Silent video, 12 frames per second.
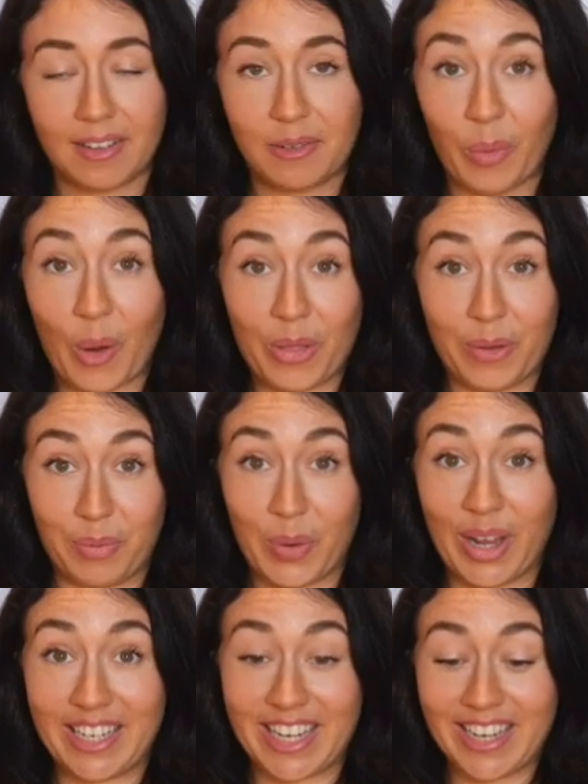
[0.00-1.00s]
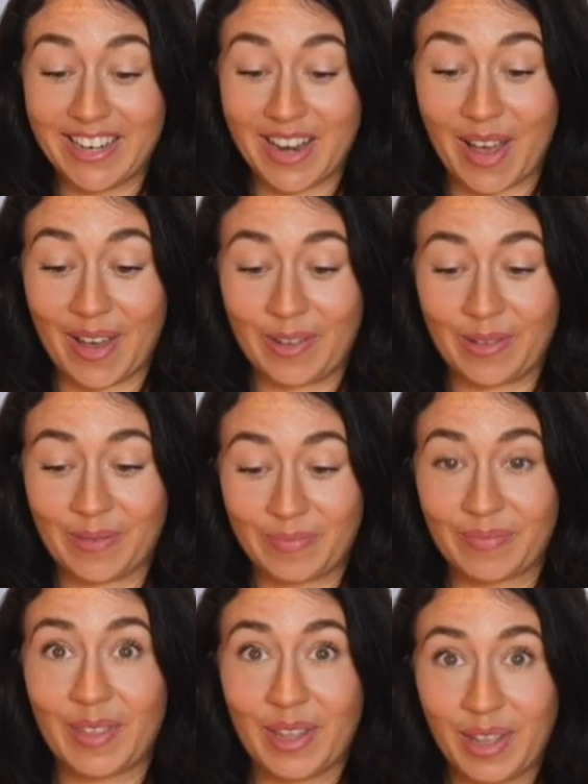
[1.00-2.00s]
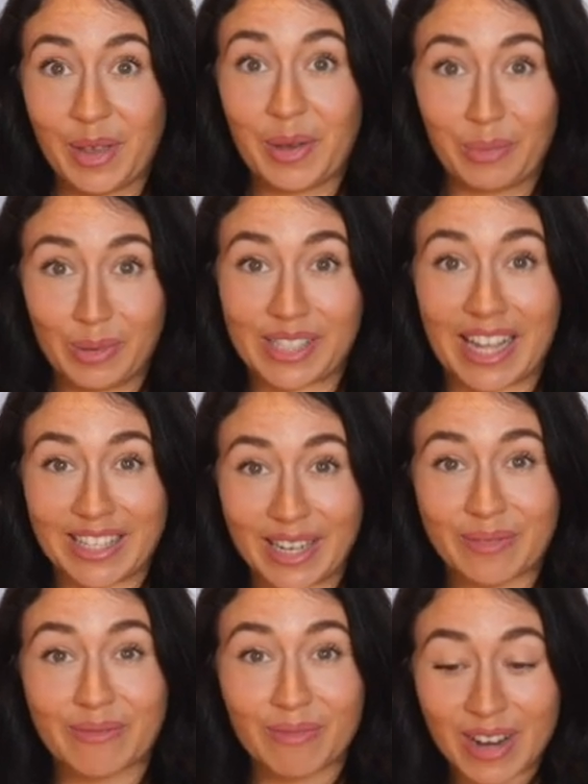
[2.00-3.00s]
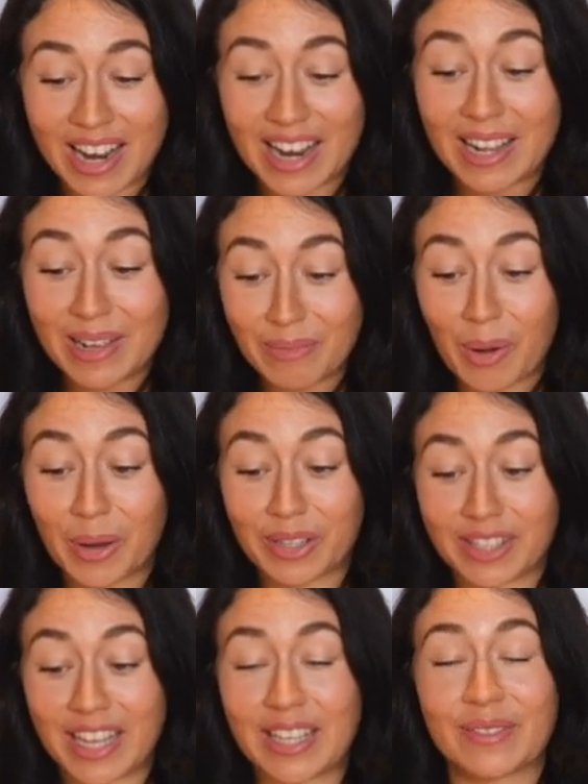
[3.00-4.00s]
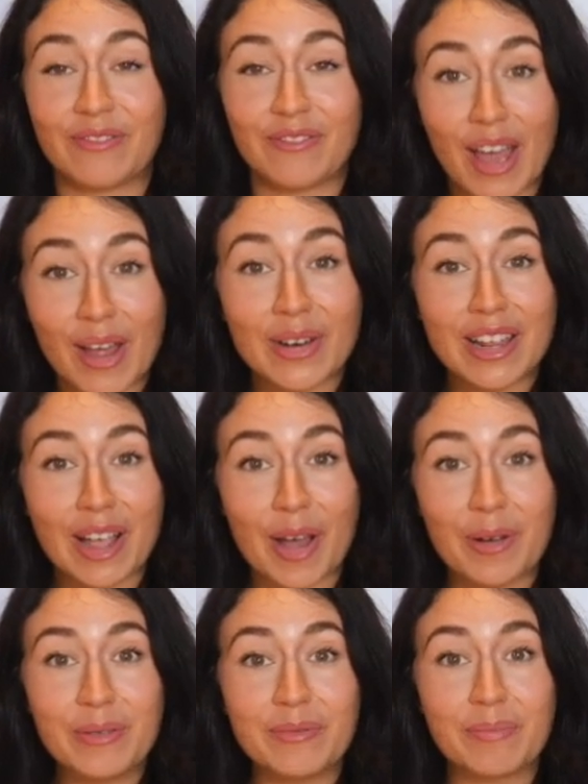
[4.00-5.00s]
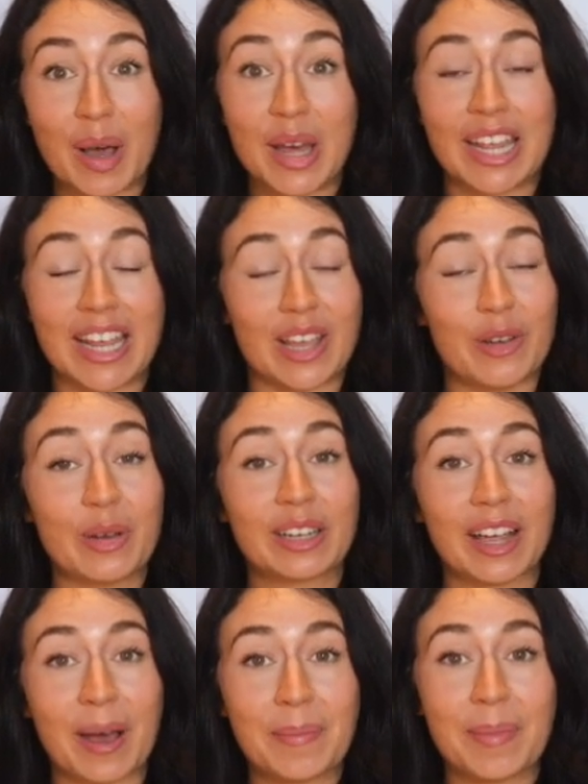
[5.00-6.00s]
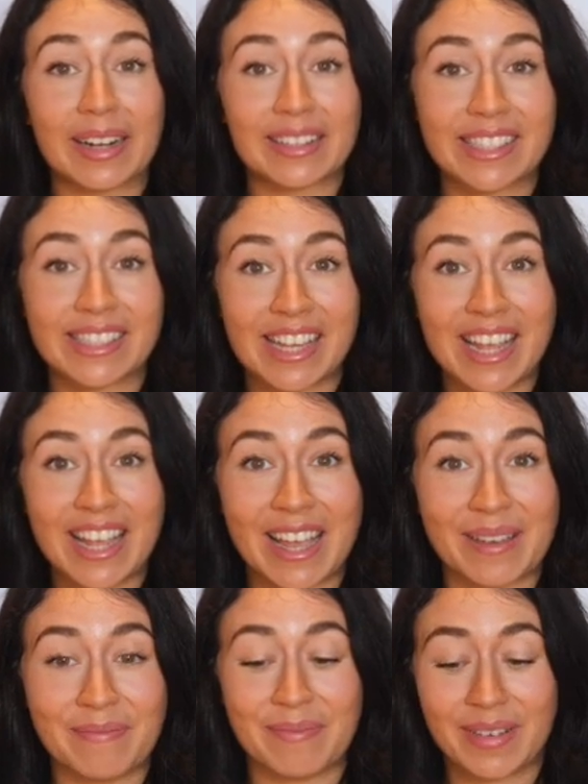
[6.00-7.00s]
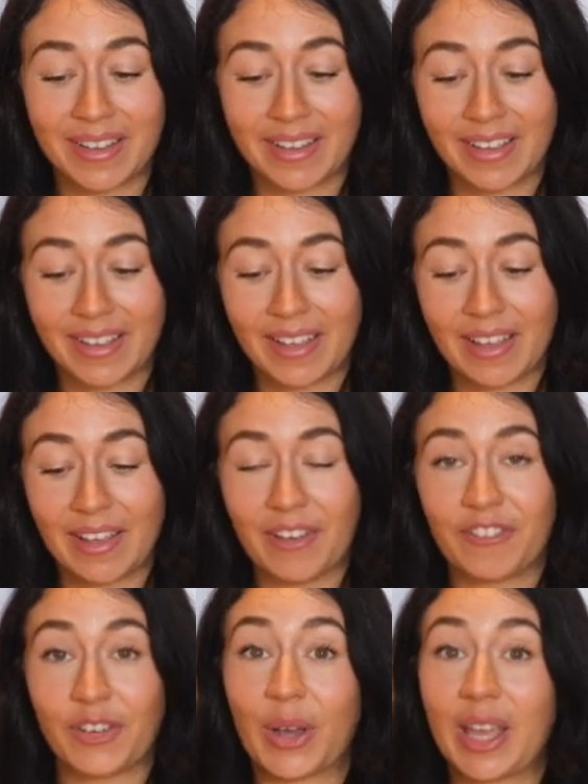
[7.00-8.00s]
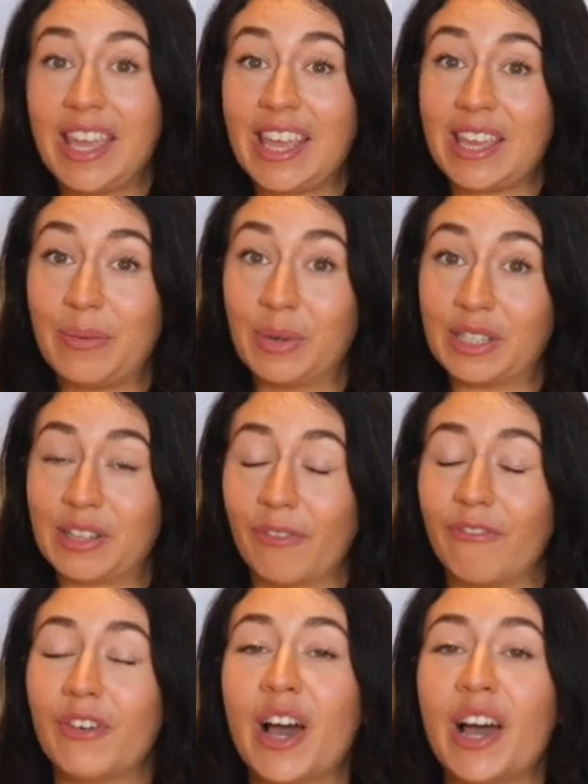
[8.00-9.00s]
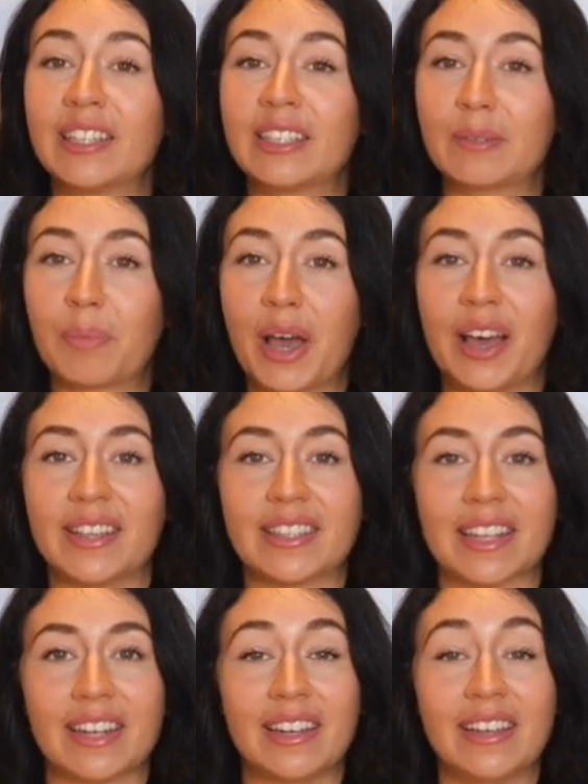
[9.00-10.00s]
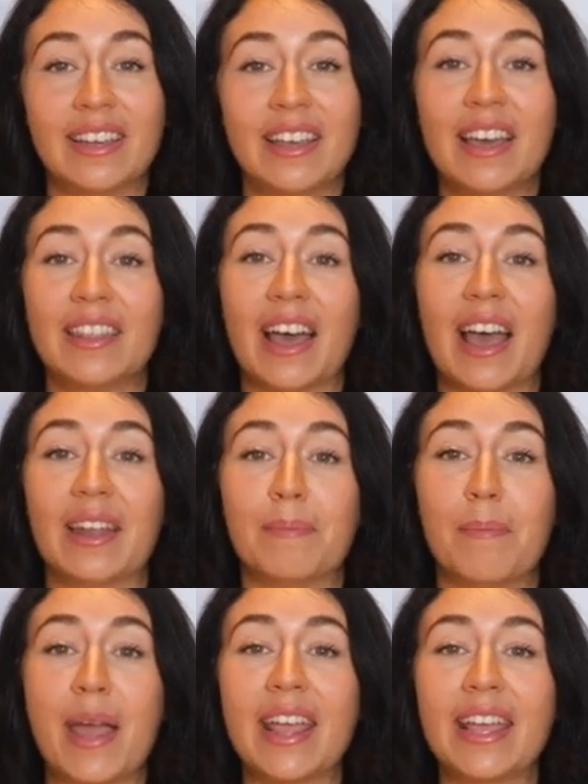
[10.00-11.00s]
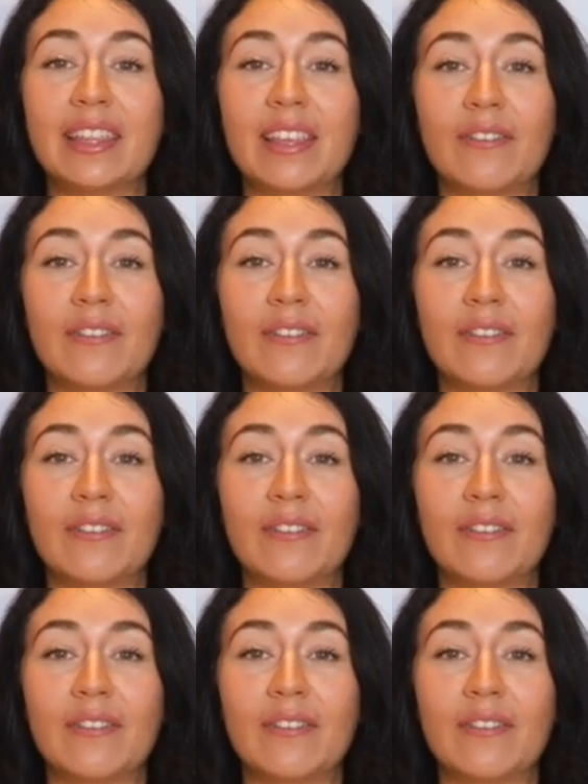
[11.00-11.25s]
What the boy didn't know was that it really was his very own bunny who had come back to see him, for he was the first person that had made the